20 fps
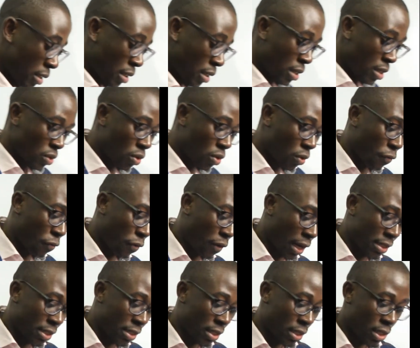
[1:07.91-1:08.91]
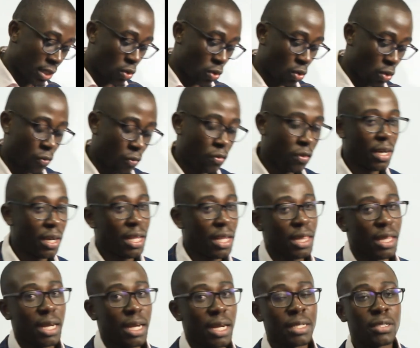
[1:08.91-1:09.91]
So the first reason you'll find
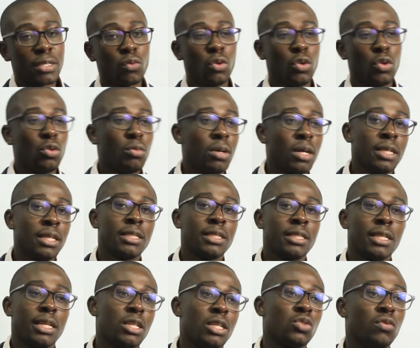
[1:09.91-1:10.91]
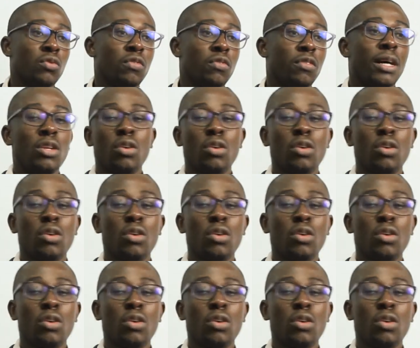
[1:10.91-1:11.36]
that we normally tend to value our